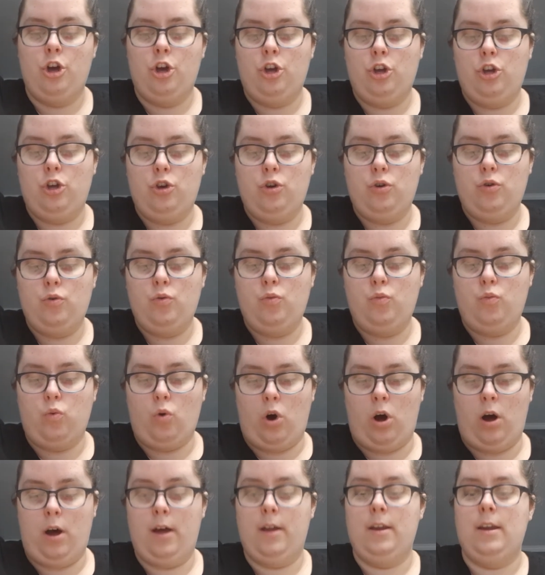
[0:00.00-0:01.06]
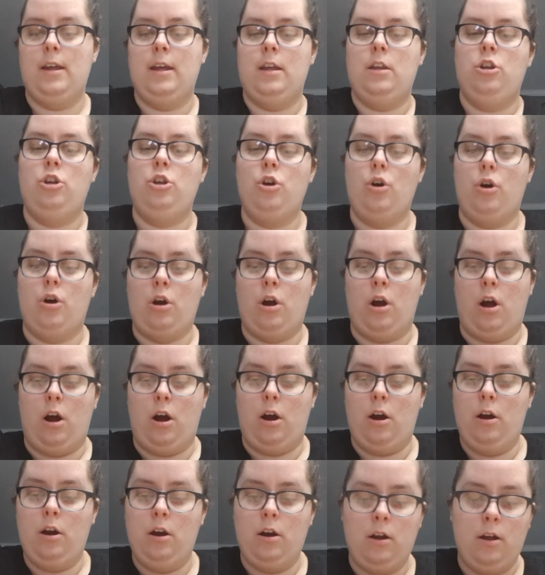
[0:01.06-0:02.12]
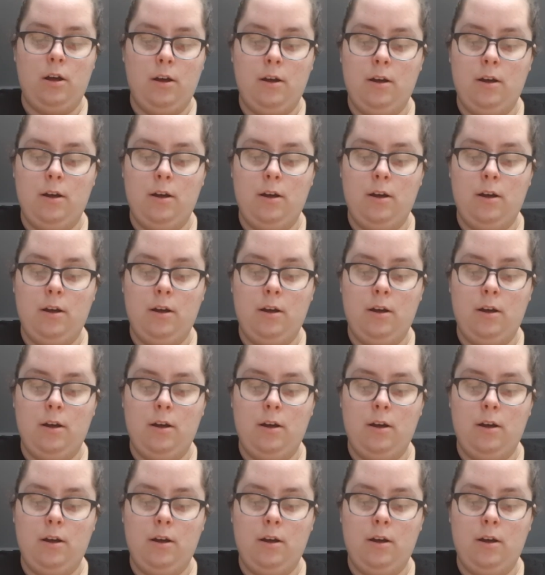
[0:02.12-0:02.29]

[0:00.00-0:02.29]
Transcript: you want in your heart.